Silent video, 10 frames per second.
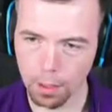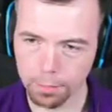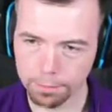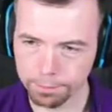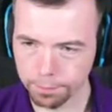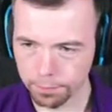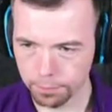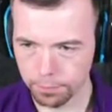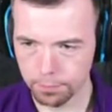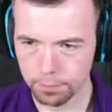I
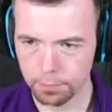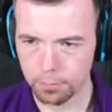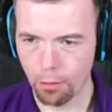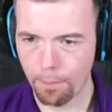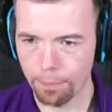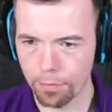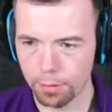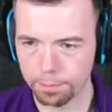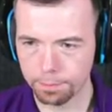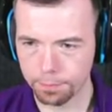can't have
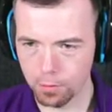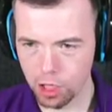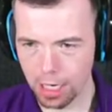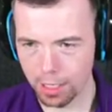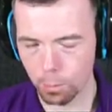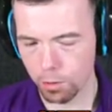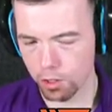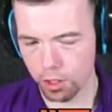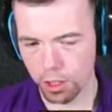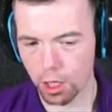that, Wayne. Jack and
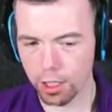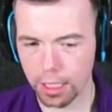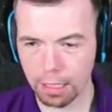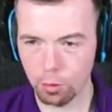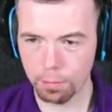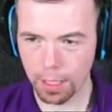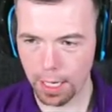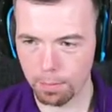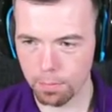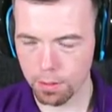Wilson are not going to give up
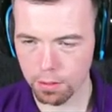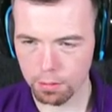DMs.